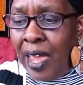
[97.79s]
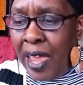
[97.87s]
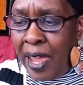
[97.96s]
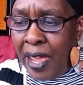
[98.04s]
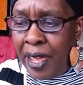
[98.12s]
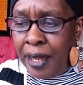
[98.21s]

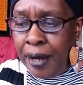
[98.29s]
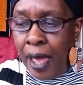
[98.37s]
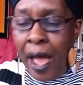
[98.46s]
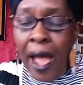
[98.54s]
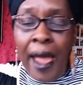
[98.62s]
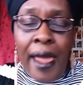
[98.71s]
And
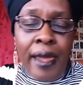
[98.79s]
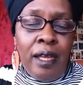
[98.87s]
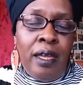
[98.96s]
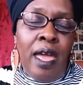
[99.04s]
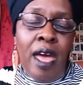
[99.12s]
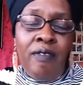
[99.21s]
I
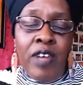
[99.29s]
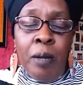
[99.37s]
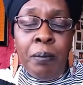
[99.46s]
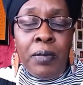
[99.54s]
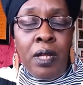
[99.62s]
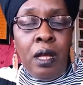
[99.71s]
have
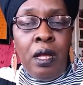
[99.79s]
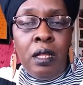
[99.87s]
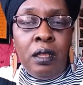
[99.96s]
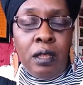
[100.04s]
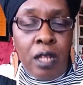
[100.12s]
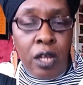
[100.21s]

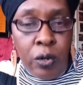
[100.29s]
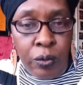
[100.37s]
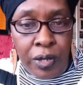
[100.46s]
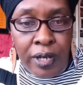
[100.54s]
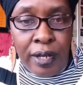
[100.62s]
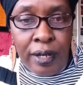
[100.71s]

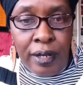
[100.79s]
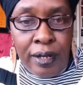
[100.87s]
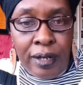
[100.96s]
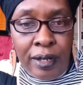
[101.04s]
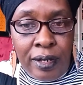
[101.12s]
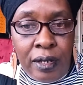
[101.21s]
uploaded
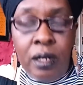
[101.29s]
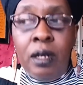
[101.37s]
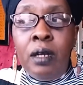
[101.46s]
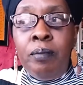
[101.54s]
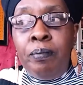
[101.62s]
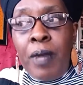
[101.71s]

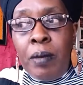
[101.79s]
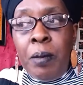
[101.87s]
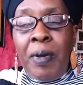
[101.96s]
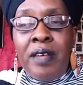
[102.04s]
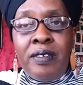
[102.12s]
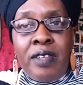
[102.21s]
maybe
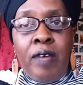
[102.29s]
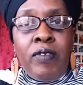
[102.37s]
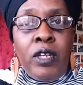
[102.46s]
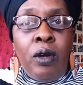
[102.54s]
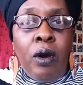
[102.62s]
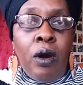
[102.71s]
about
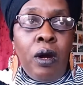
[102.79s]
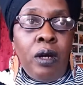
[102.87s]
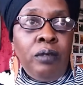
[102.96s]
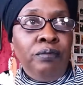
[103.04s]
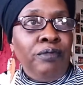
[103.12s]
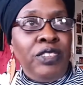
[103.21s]
6
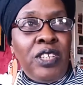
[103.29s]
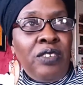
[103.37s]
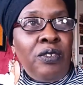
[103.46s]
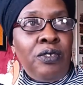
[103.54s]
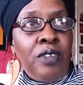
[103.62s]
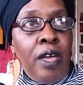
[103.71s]

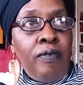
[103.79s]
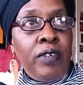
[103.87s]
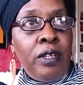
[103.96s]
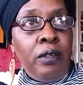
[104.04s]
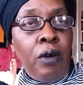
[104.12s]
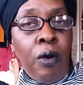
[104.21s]
or
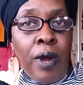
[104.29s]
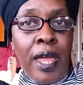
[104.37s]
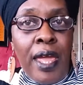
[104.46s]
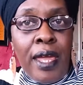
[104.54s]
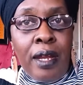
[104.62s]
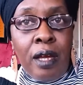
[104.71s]
7 or
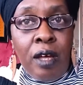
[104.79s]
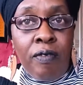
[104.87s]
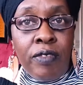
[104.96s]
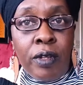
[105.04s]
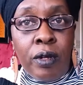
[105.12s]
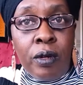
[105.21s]
8
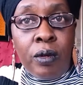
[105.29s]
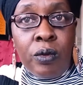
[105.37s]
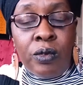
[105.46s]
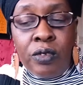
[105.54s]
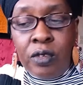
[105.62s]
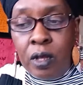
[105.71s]
of
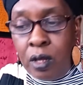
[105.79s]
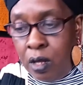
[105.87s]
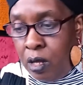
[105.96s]
those